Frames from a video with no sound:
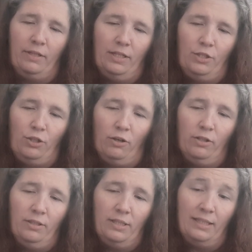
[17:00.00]
this
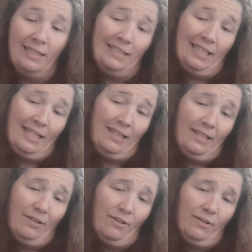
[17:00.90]
yarn since it's in
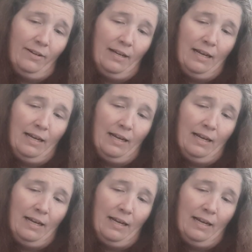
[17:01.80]
there.